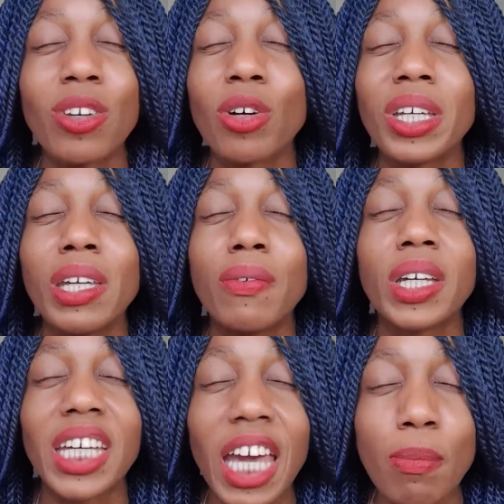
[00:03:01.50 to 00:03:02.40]
they're not
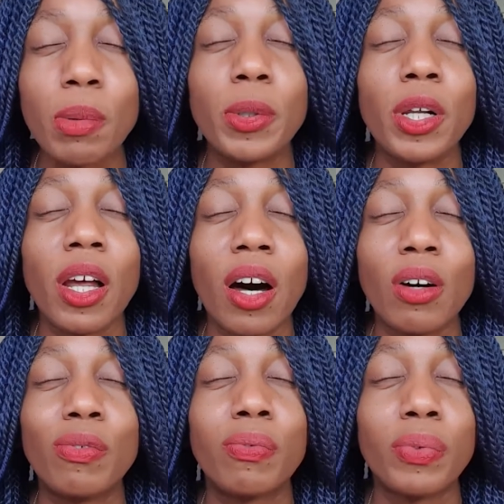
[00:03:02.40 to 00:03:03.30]
even capable of